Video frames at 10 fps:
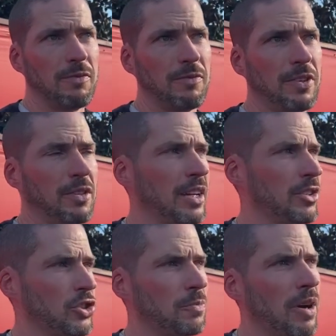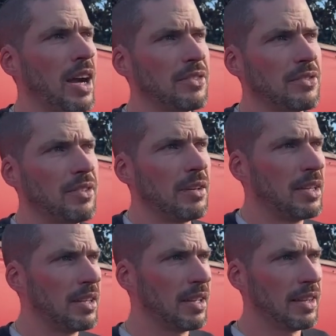feel like a surprise to you. I
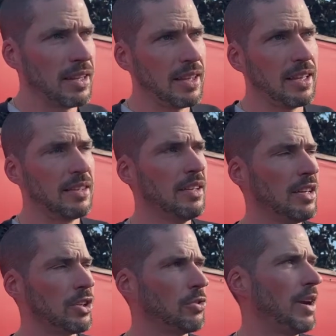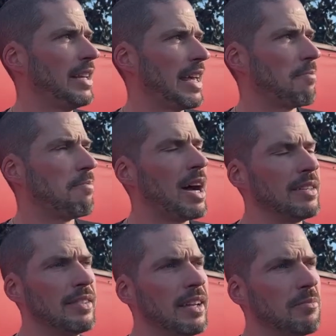mean, that, that, that creating that
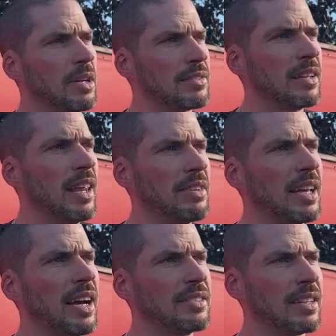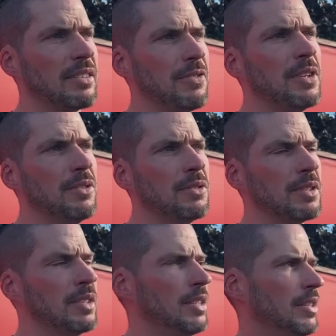mindset amongst 11 guys on the field,
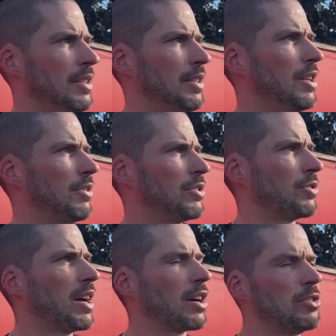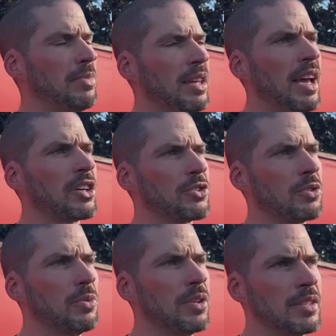you know, that you're not going to be the extra
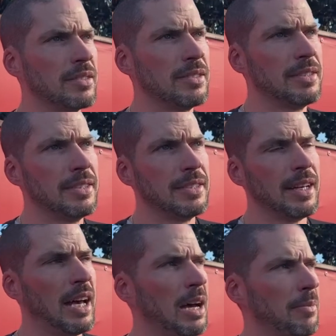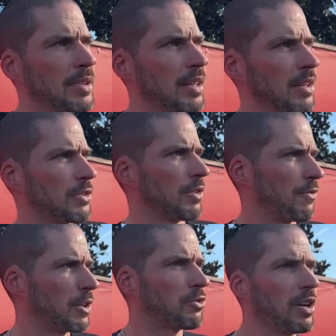one. Um, there's some
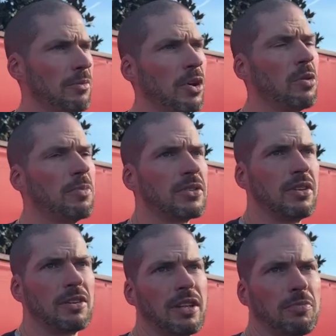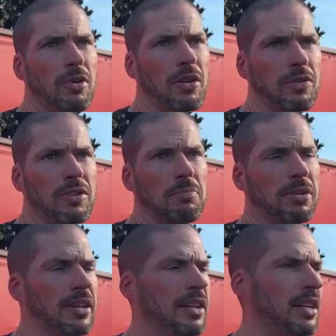frustrating moments, you know, you get the ball
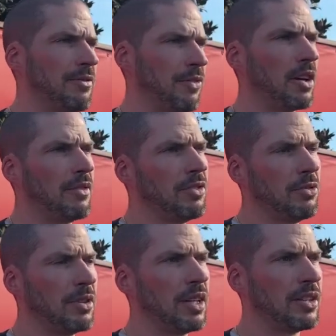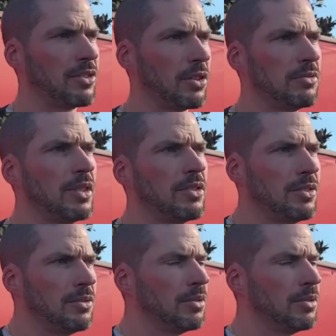completed in front of you and then it turns into